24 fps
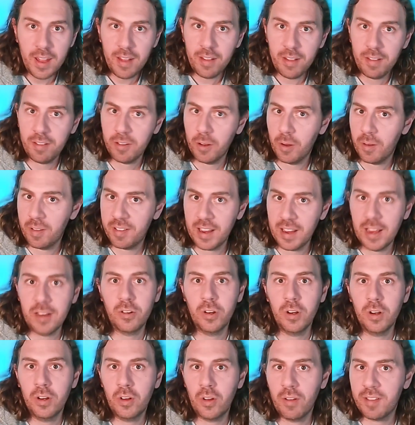So stay
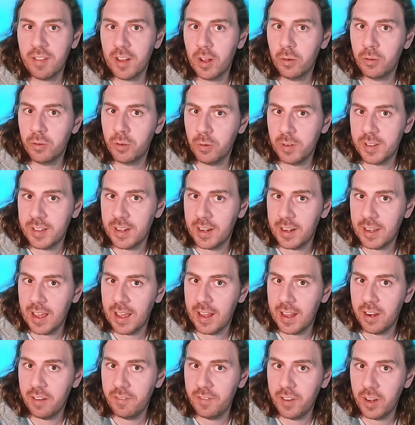tuned because I'll do a
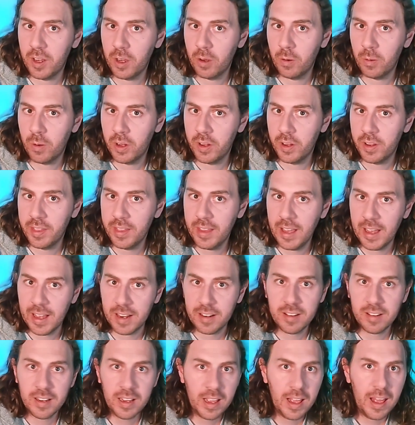dedicated video on
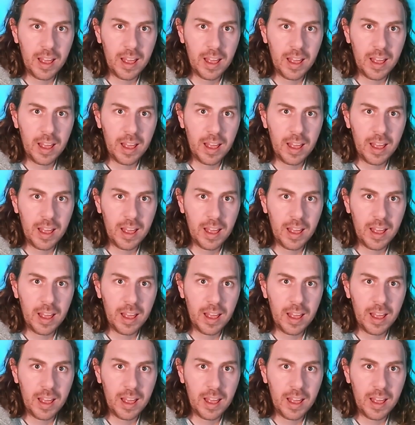that.